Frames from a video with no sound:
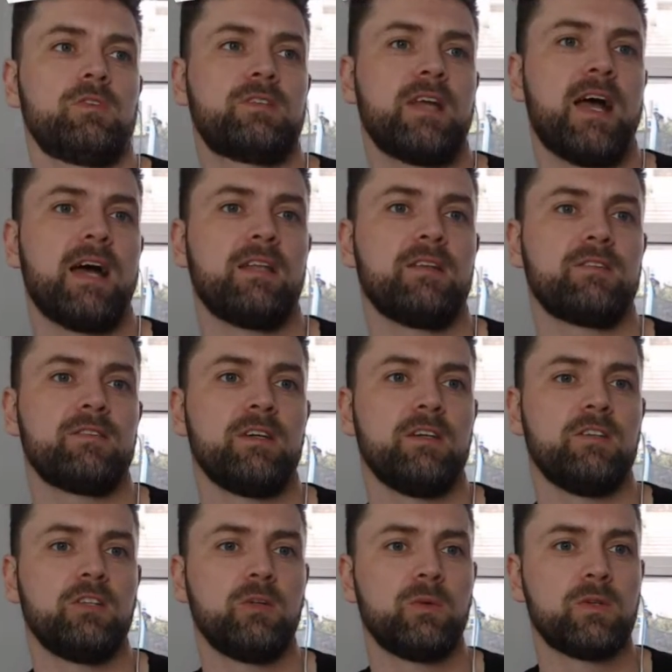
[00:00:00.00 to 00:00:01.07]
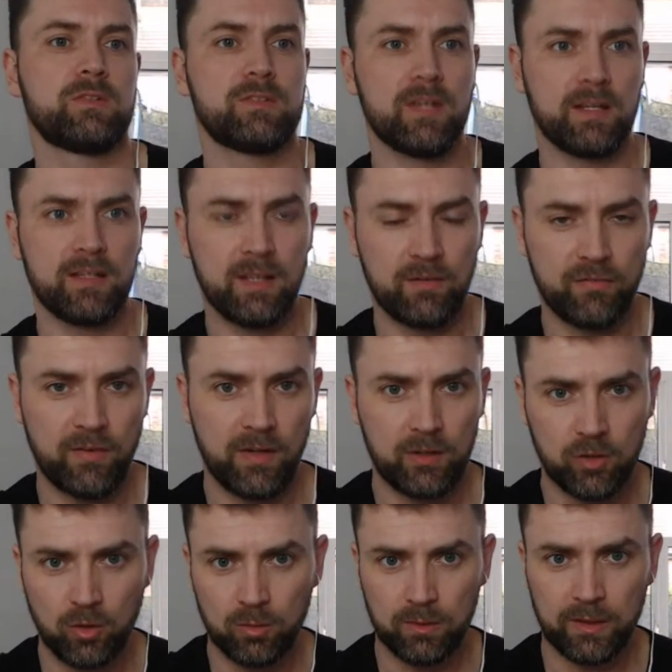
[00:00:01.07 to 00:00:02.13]
start of the season, you would have said the
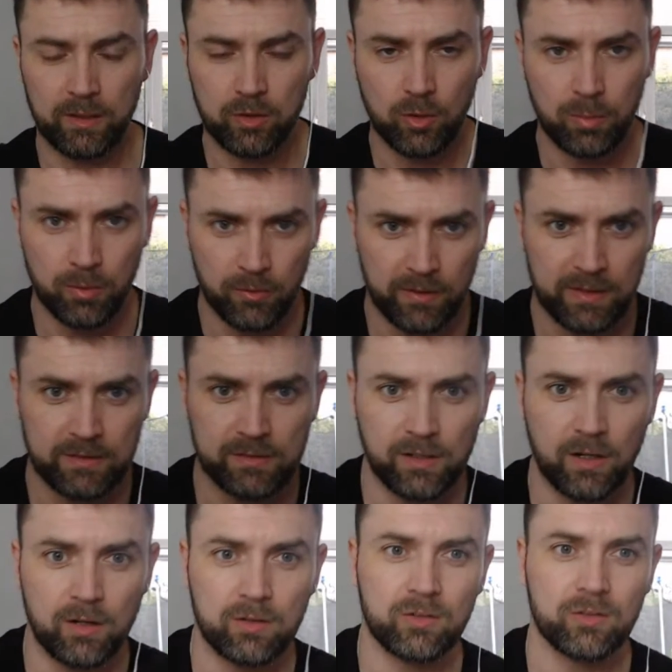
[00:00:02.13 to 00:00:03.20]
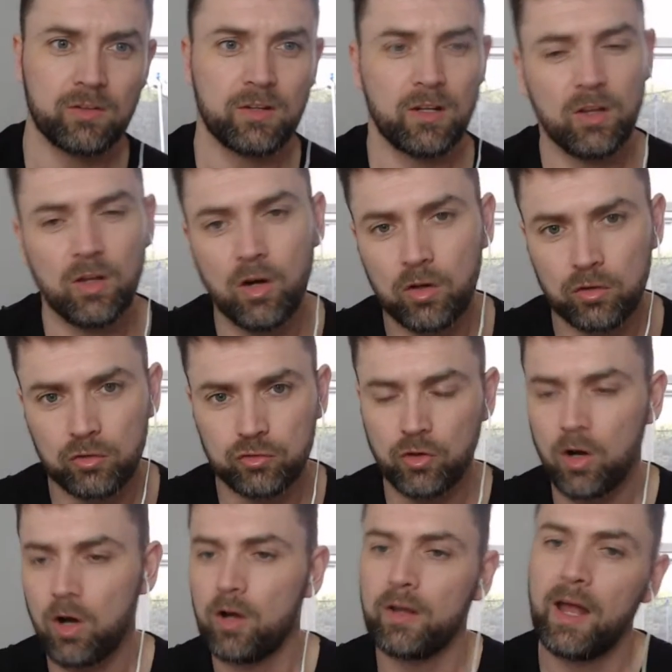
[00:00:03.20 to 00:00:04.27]
FA Cup, League Cup are easier because of the long,
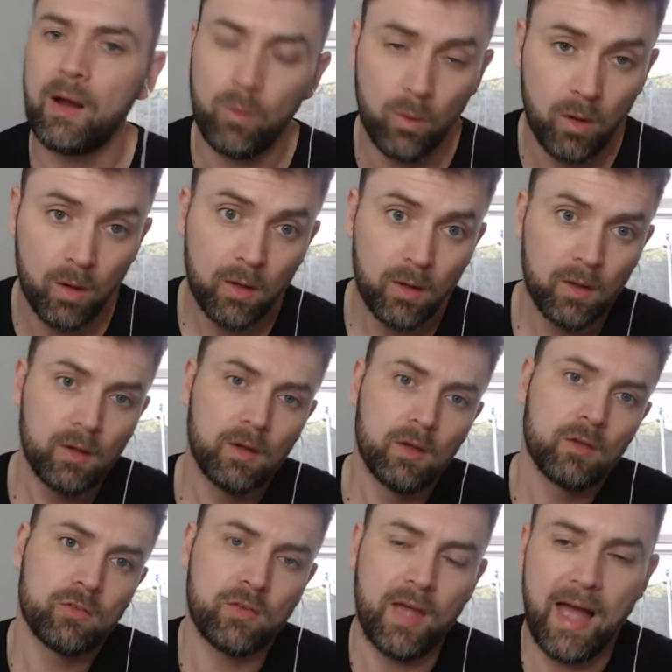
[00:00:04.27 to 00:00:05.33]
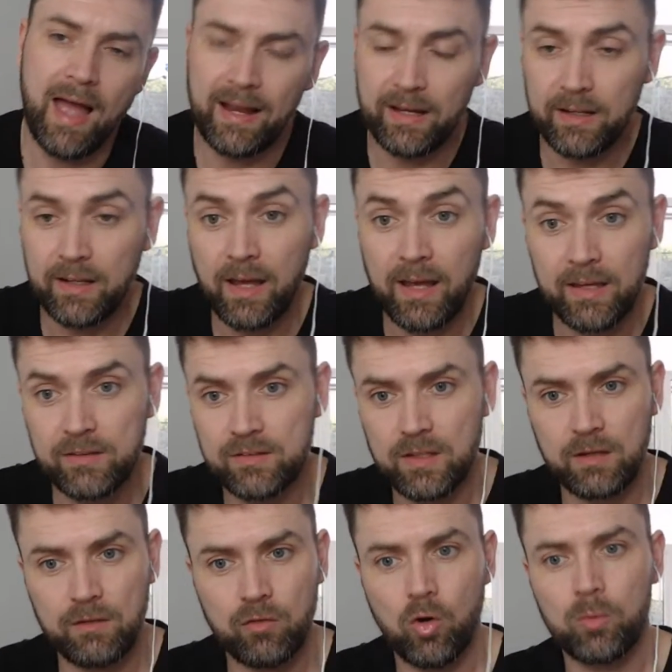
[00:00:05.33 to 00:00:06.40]
drawn-out saga that is
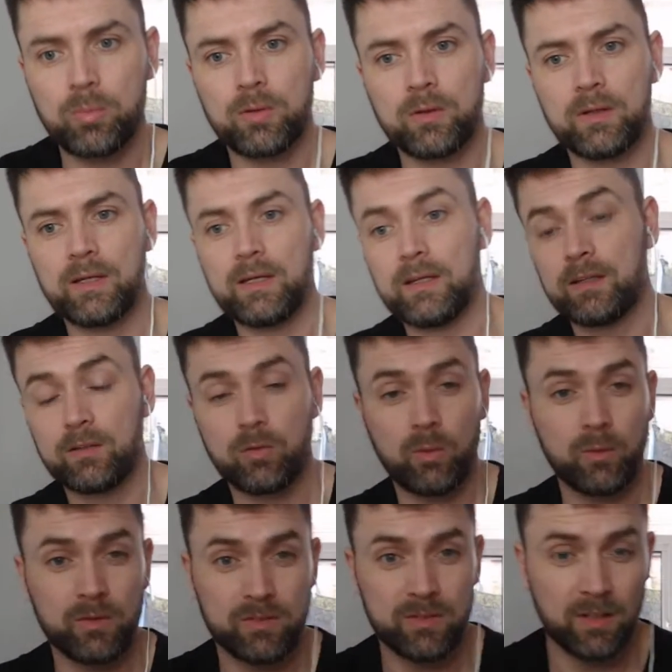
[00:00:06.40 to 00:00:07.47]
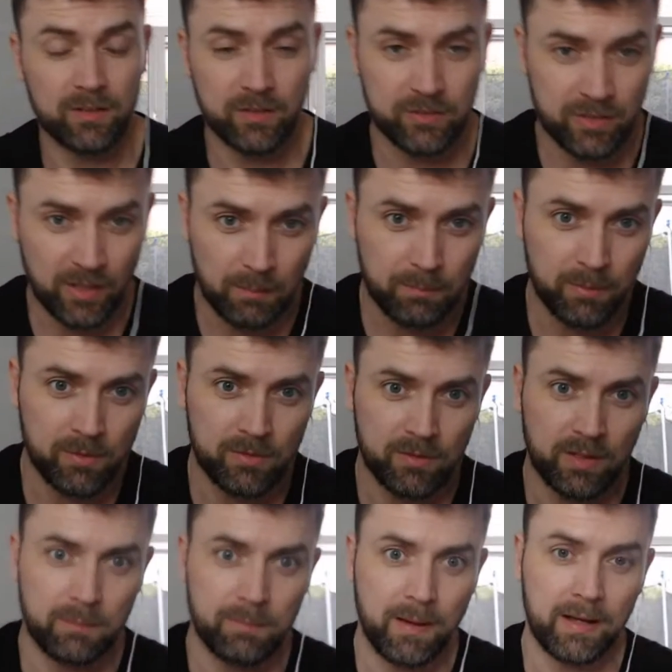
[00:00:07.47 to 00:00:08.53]
the Europa League. We were still in the Champions
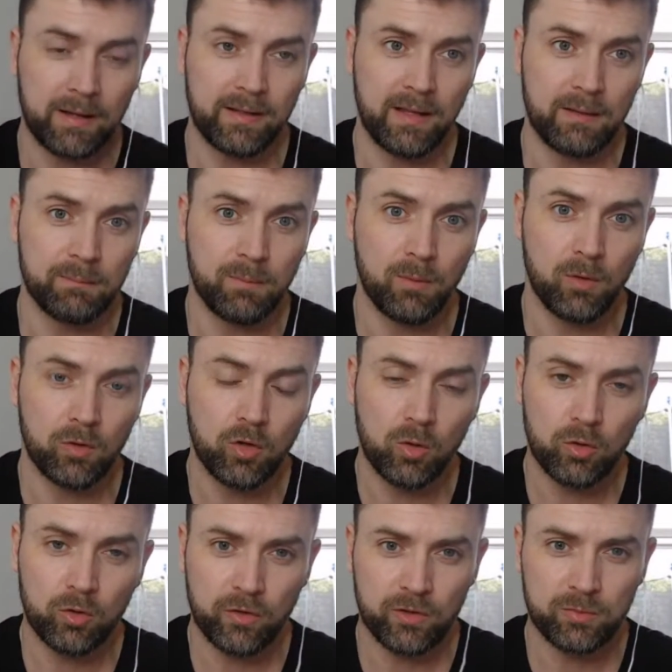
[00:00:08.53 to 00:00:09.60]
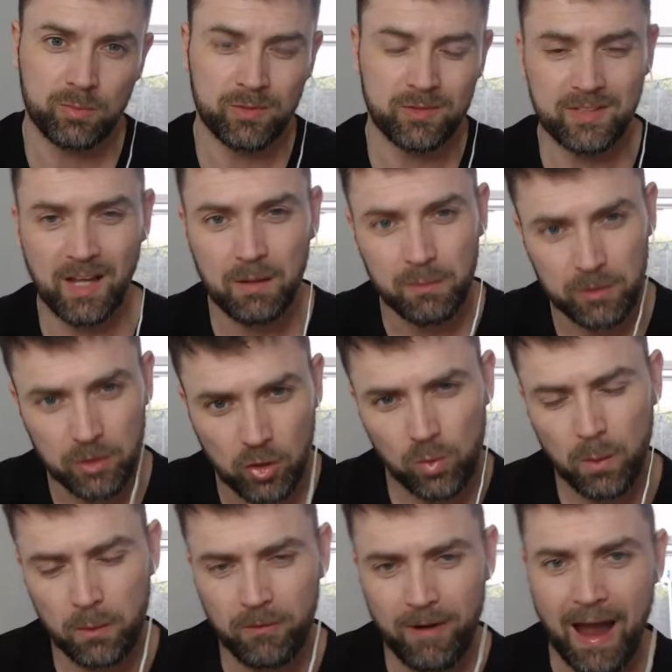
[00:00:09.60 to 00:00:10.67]
League back then. But come Christmas time, we
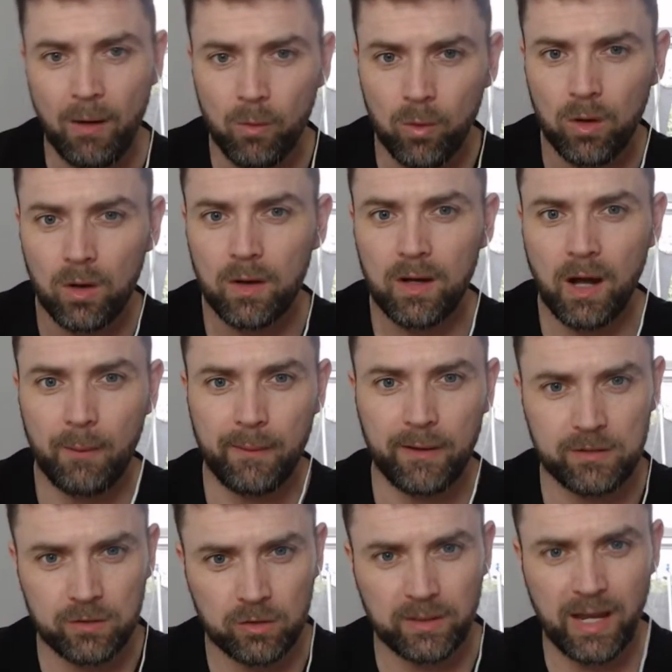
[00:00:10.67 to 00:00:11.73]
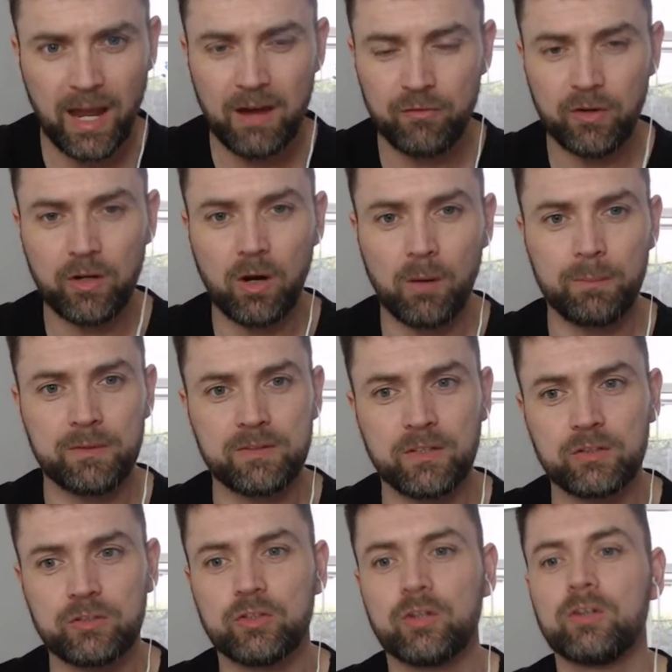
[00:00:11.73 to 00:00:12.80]
knew we were out and we had to look at every
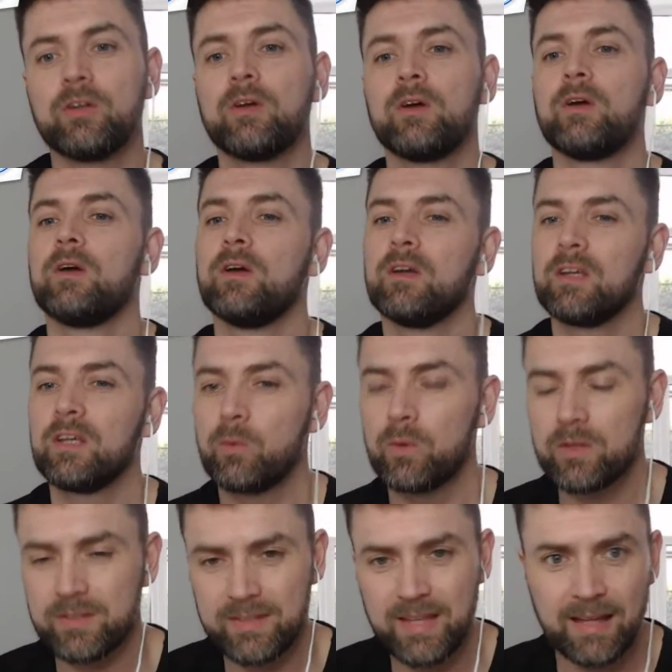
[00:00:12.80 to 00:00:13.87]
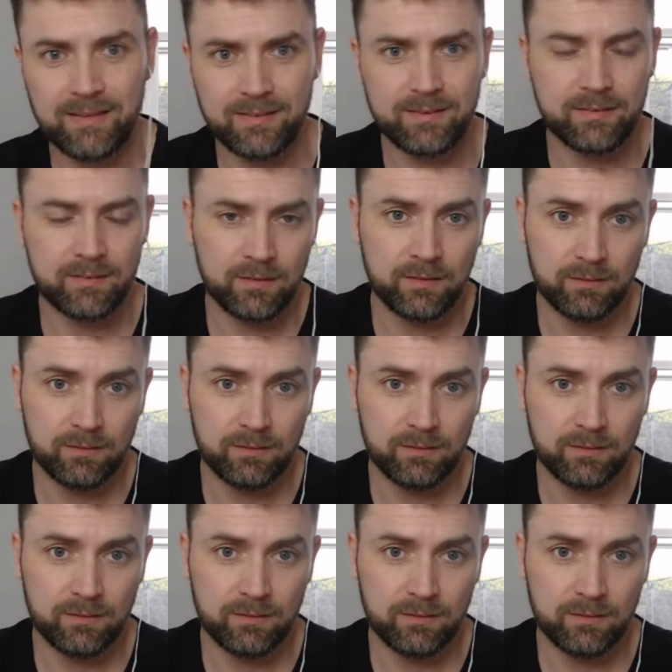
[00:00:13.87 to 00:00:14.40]
competition. You would have said